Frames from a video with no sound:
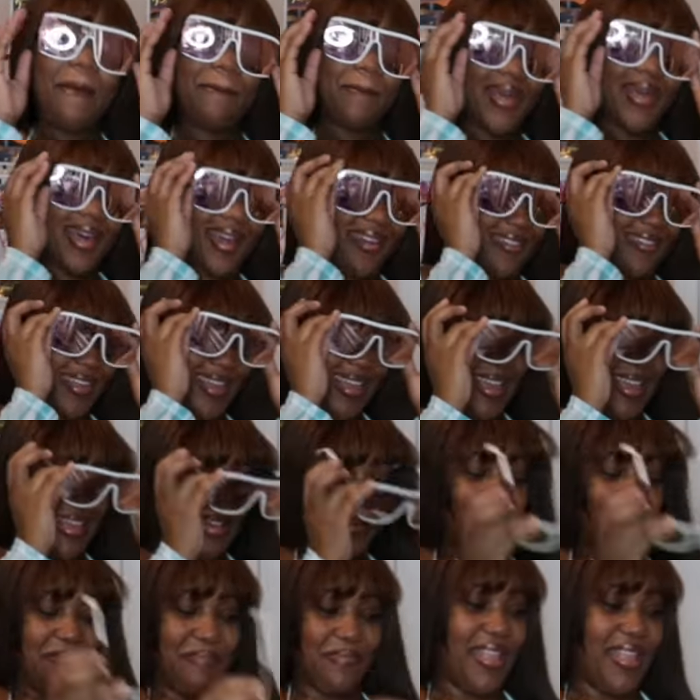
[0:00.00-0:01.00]

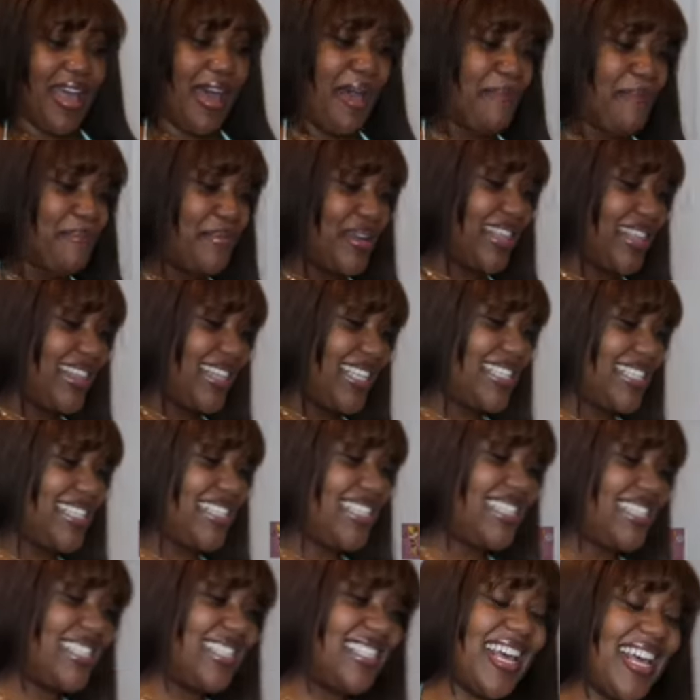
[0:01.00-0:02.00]
Period. Nah, but this
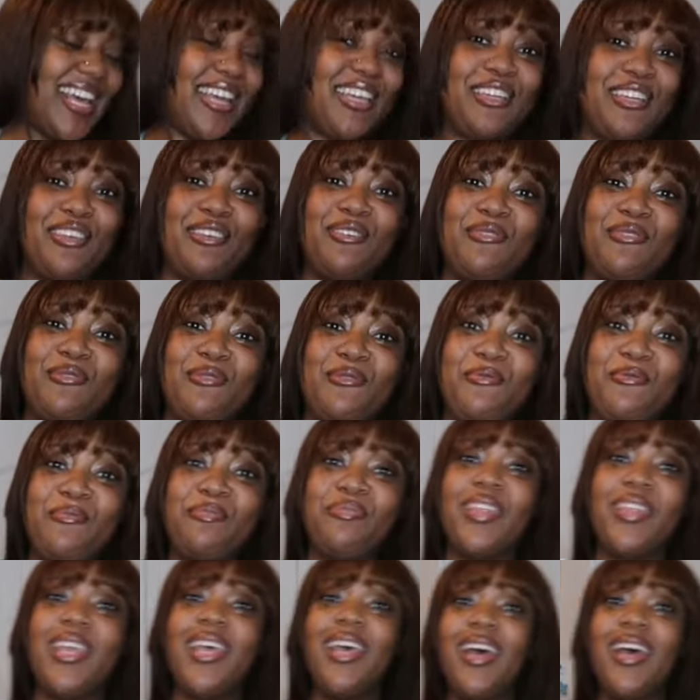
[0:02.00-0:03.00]
is dead cute,
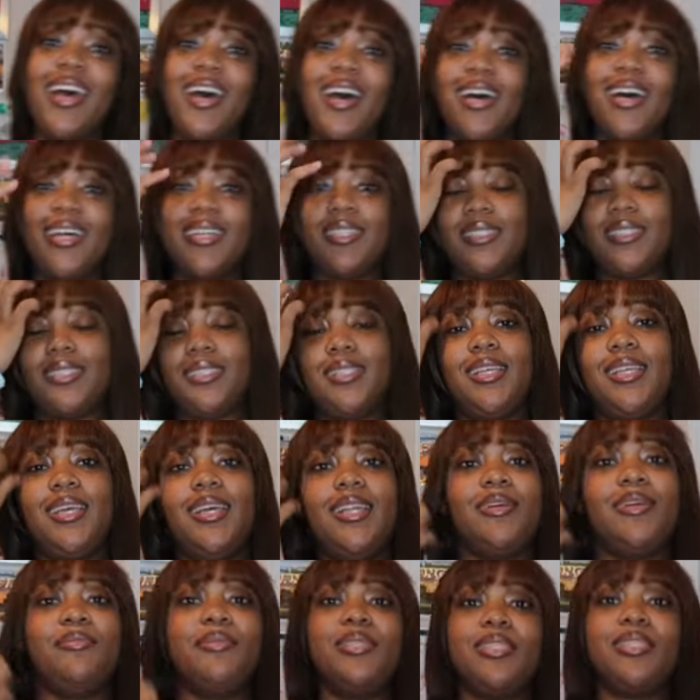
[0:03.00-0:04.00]

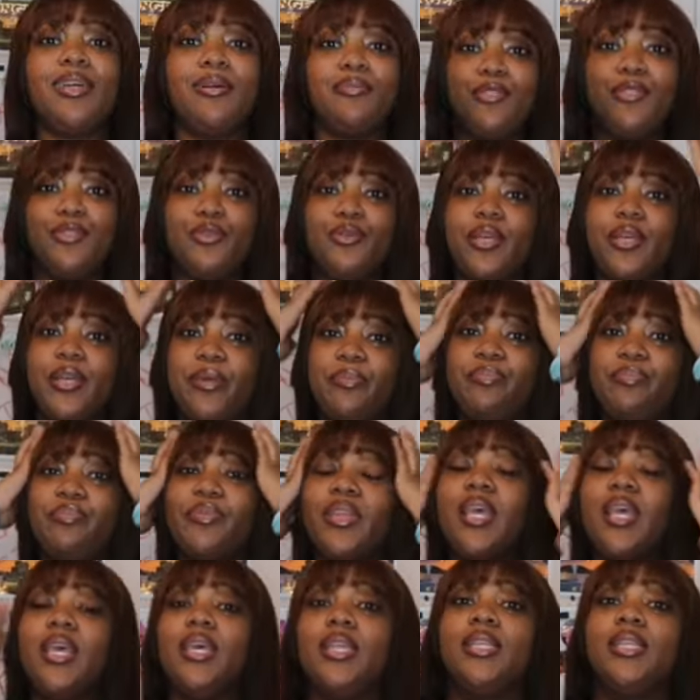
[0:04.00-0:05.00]
honestly. Let me stop joking.
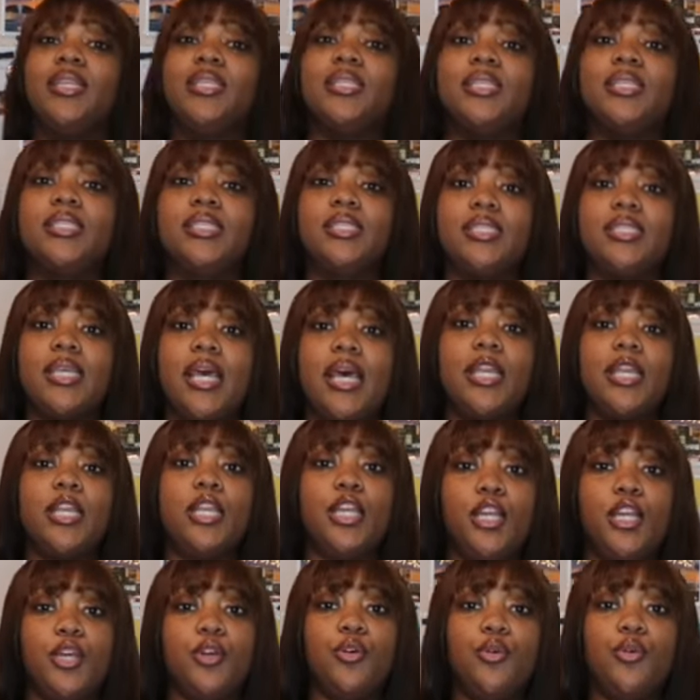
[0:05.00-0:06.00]
This is dead
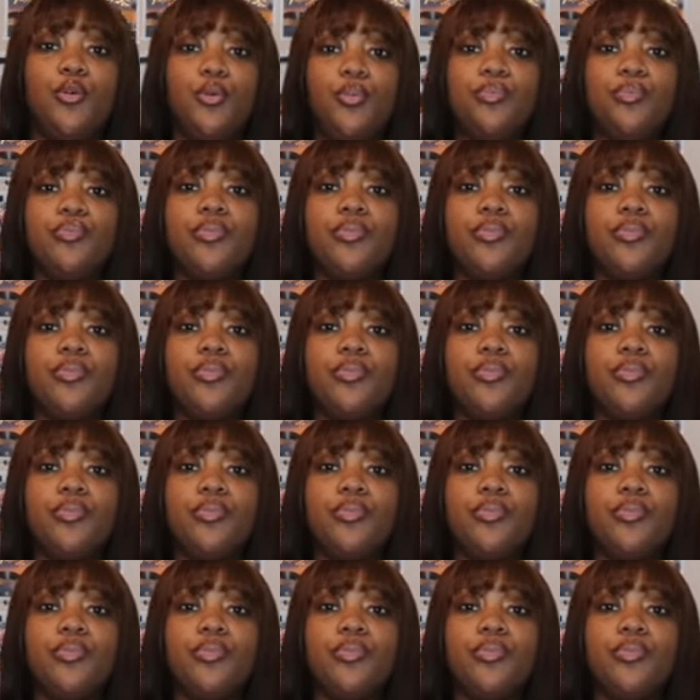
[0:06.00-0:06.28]
cute.